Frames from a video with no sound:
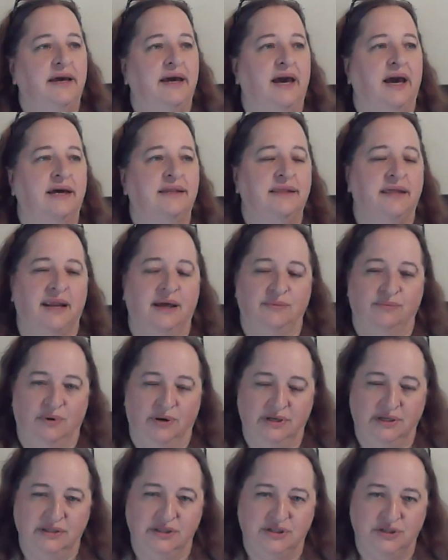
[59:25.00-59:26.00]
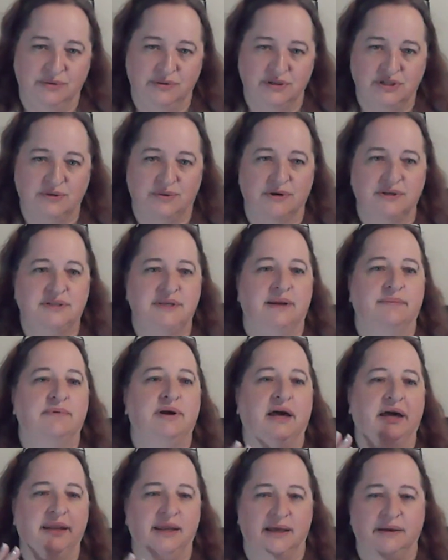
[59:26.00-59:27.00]
and then I wanted the 2-inch squares, then I'm
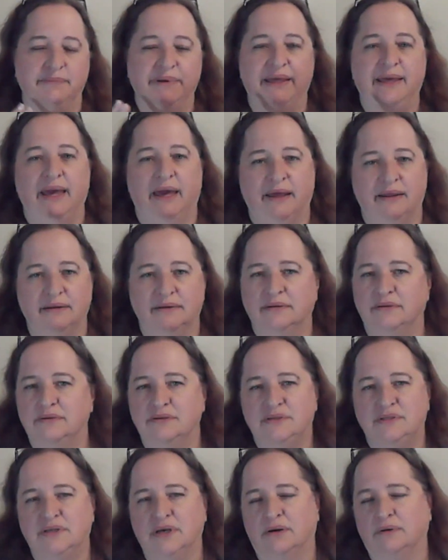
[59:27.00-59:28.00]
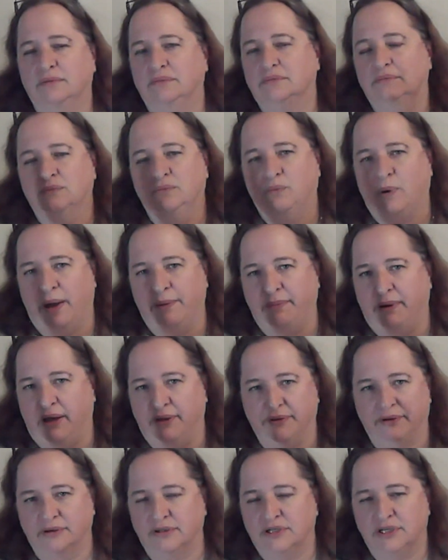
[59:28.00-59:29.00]
cutting them again. So why
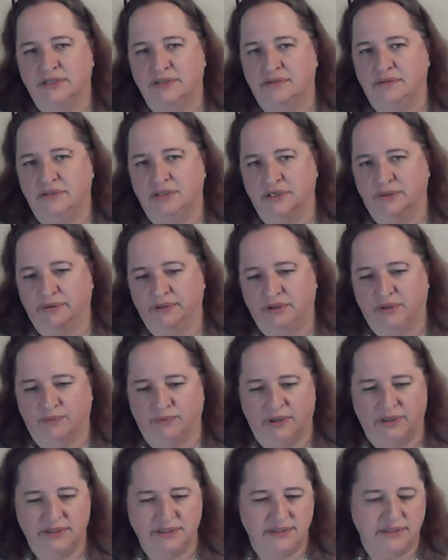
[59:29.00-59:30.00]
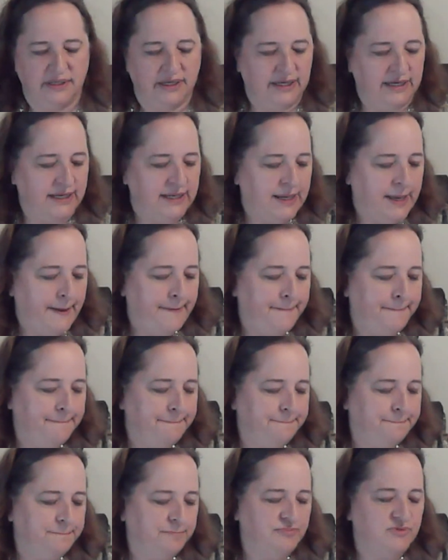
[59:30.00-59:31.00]
bother? Just do it the once.
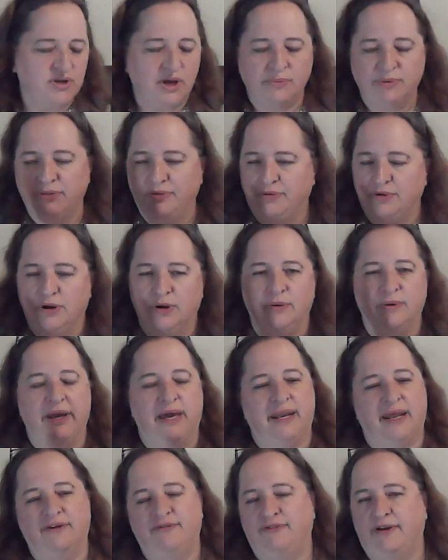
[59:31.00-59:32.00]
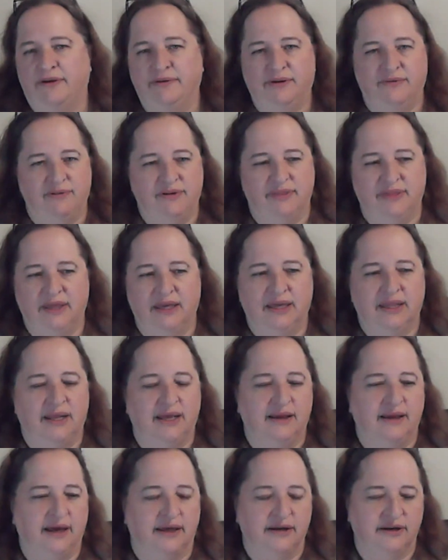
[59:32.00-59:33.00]
So I went through and I found everything and
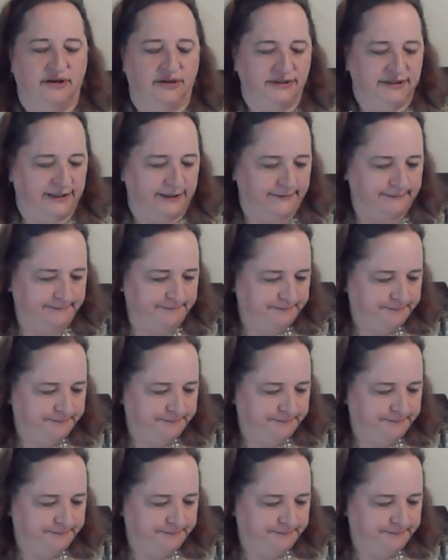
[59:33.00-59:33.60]
I got it all done.